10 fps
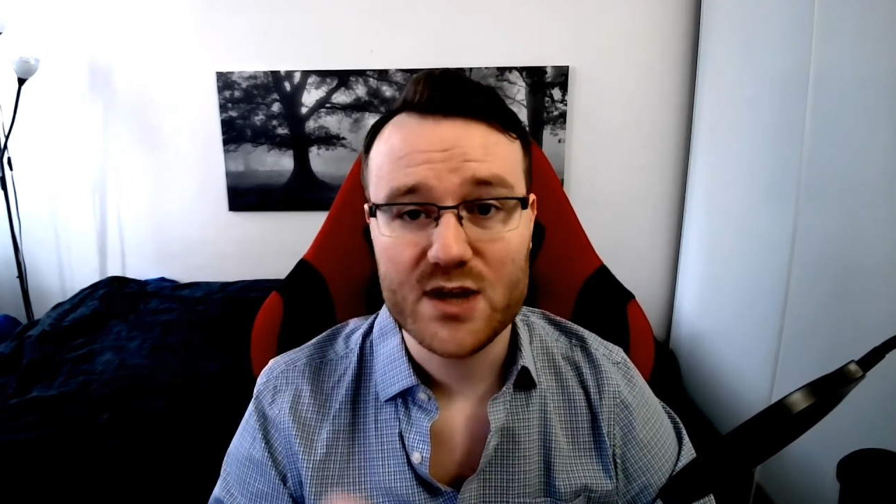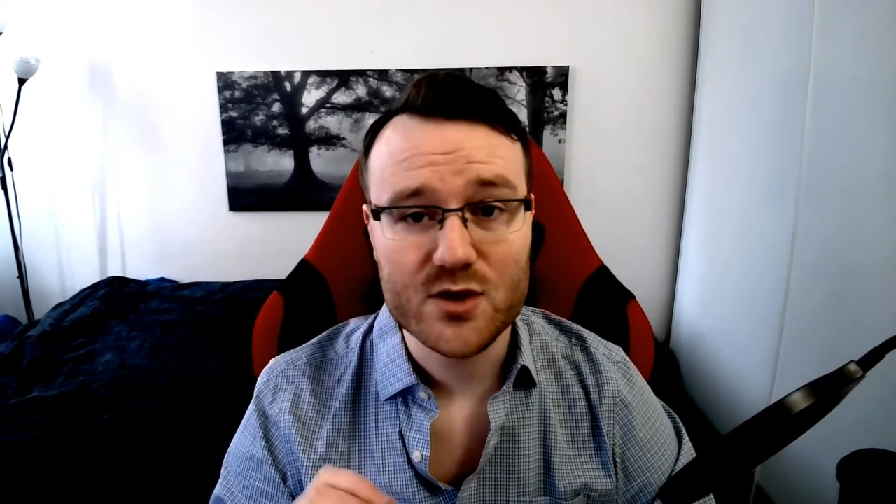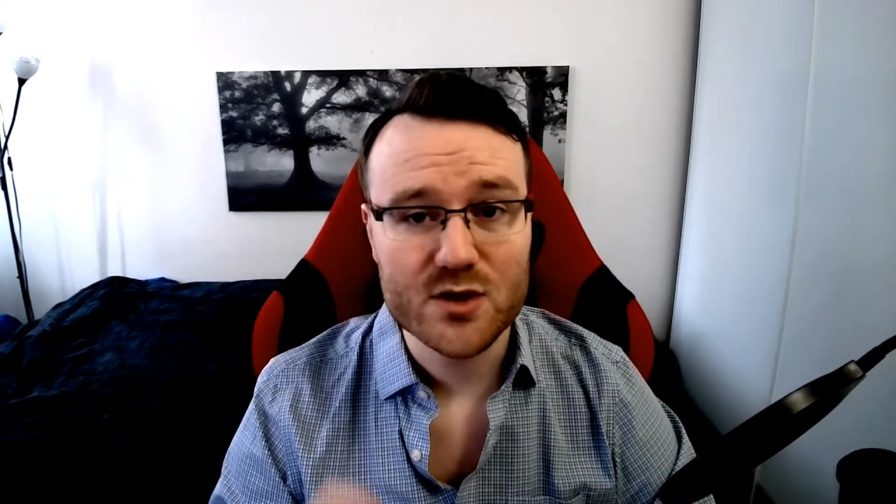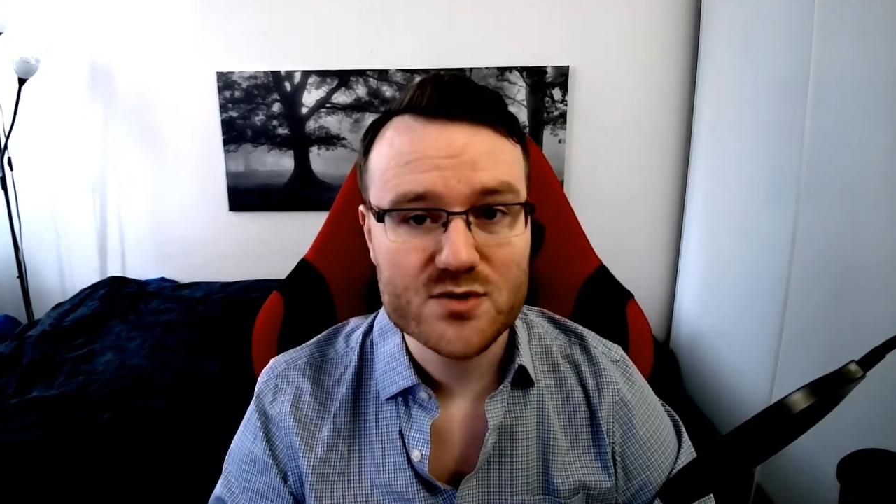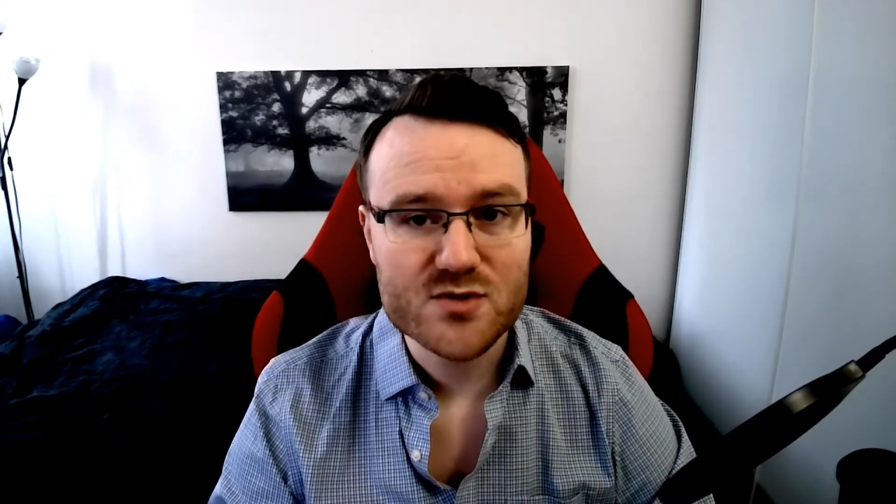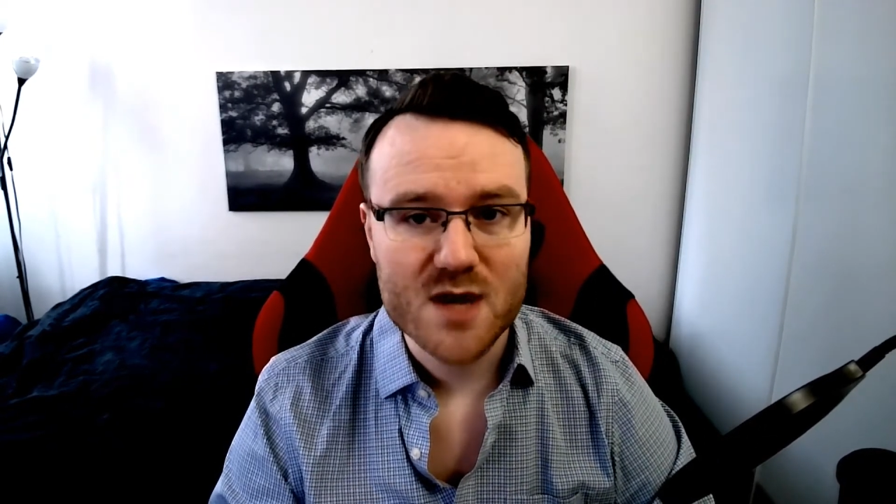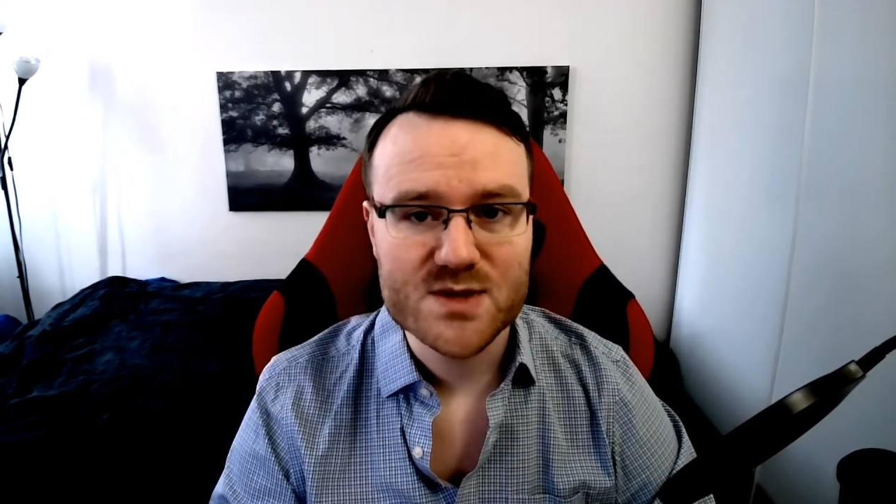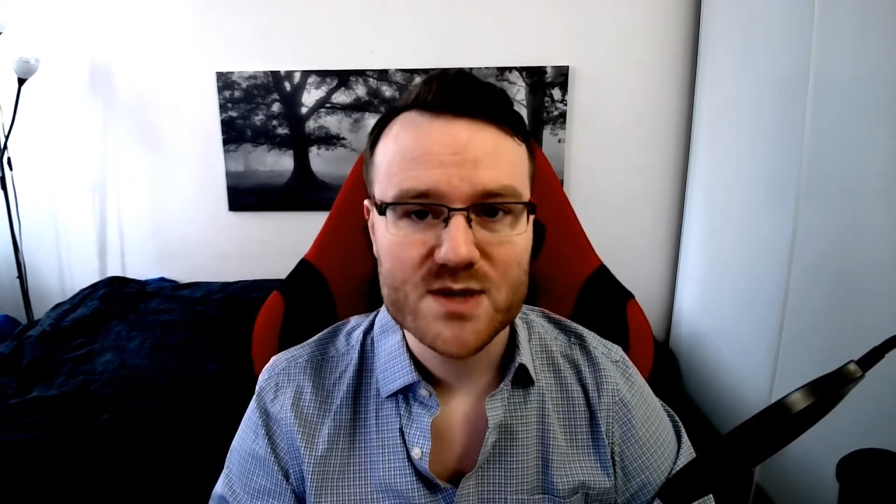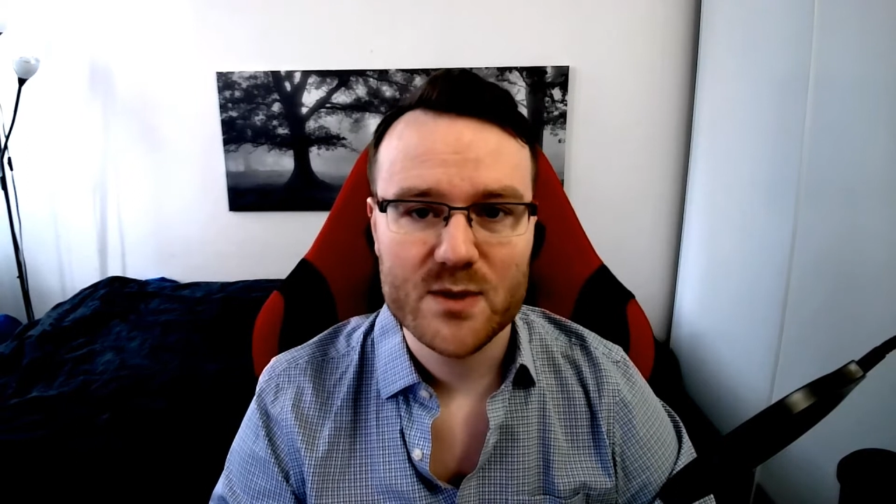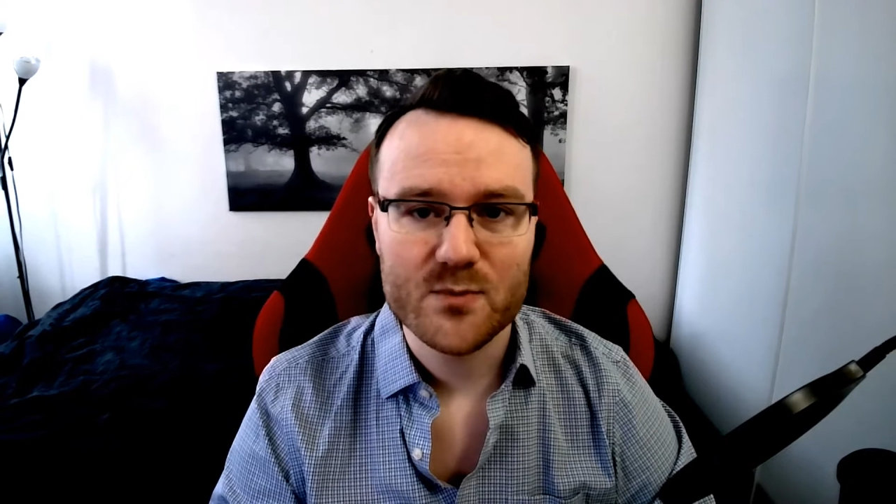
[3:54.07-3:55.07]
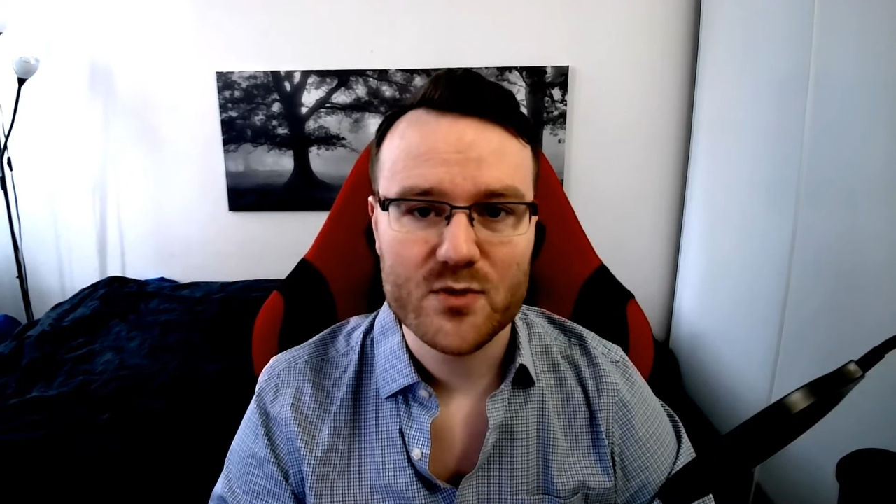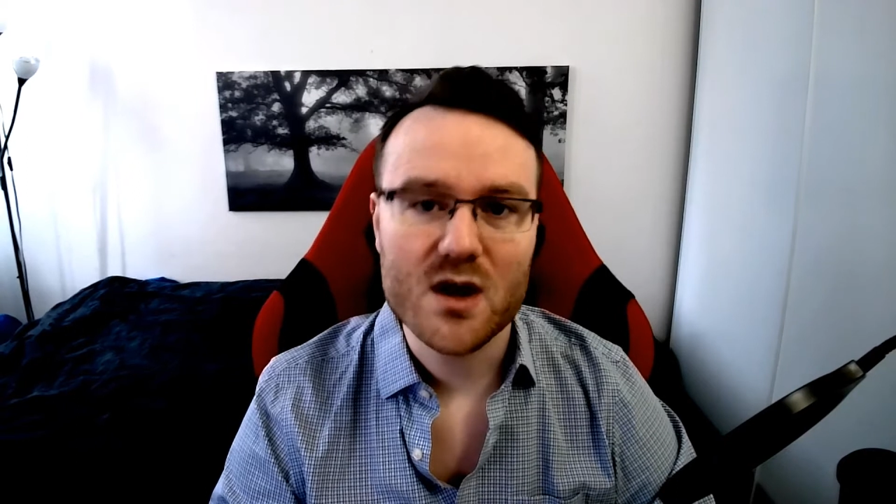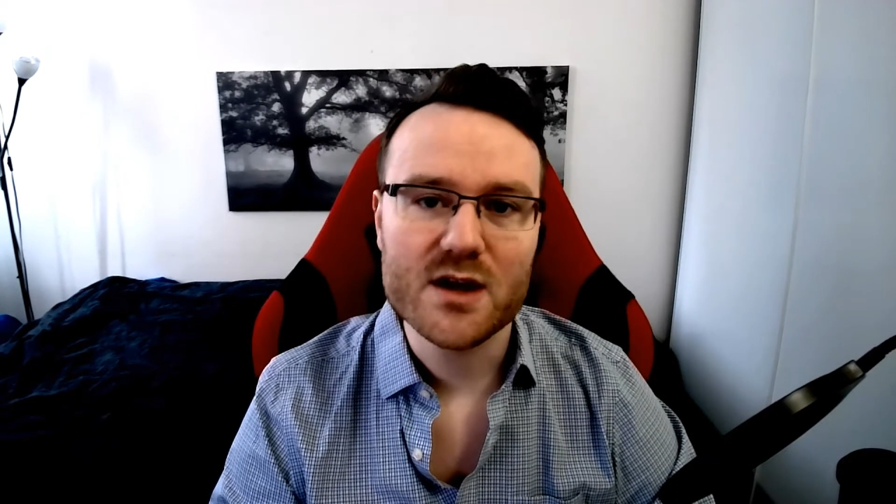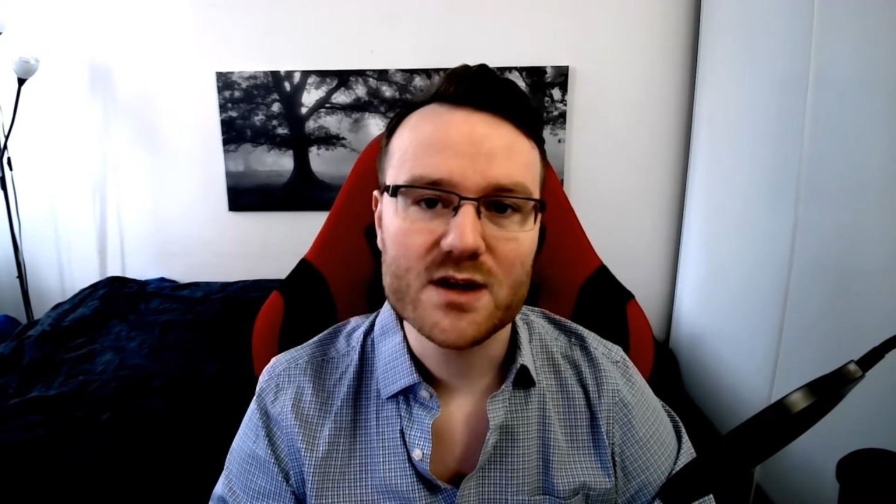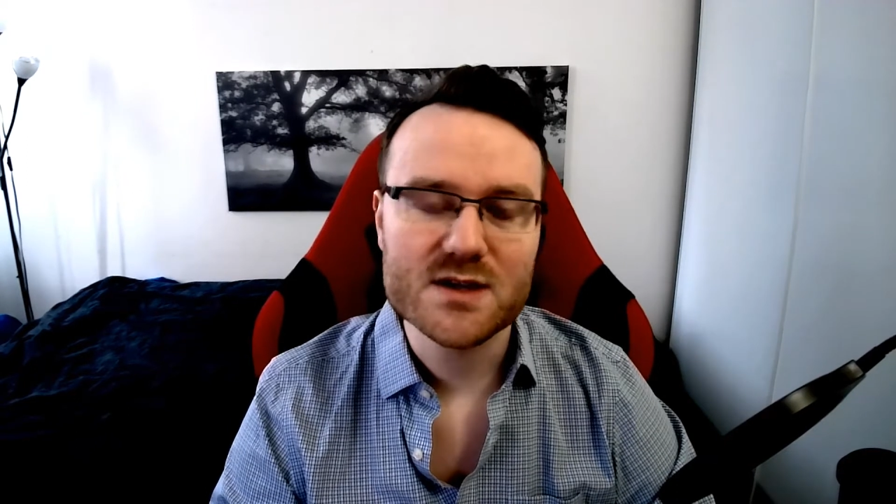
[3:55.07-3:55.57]
good dropshipping
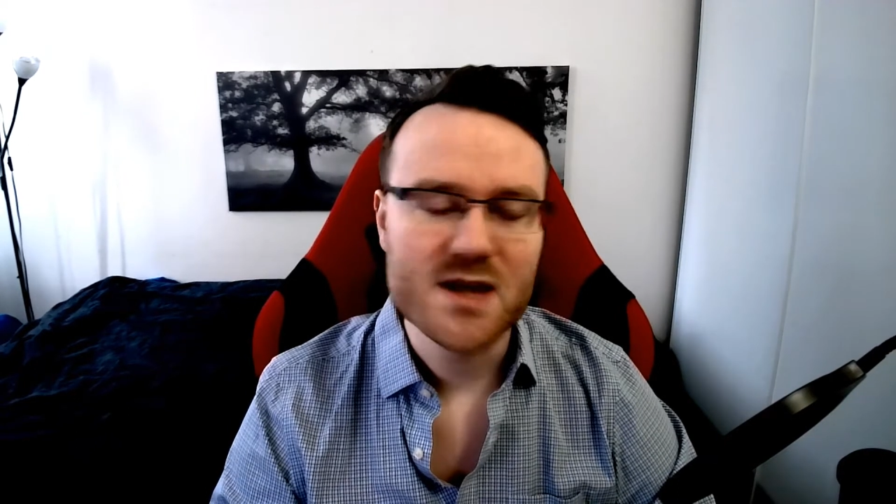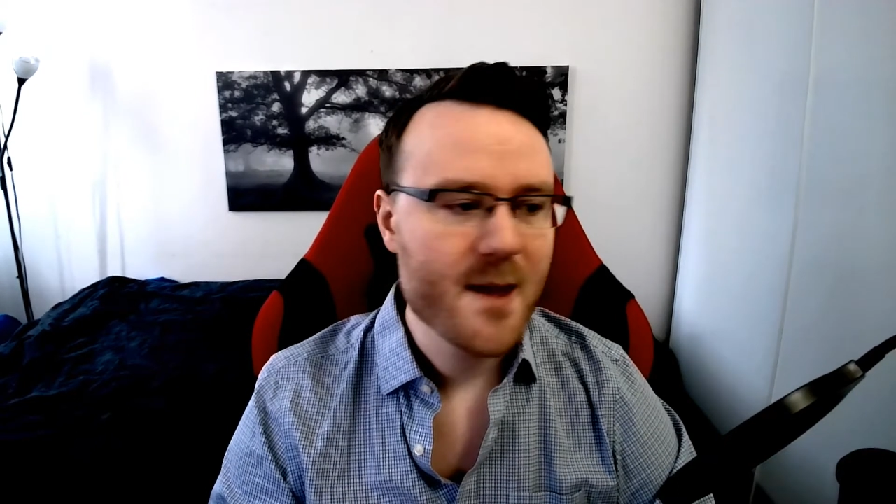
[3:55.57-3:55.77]
product,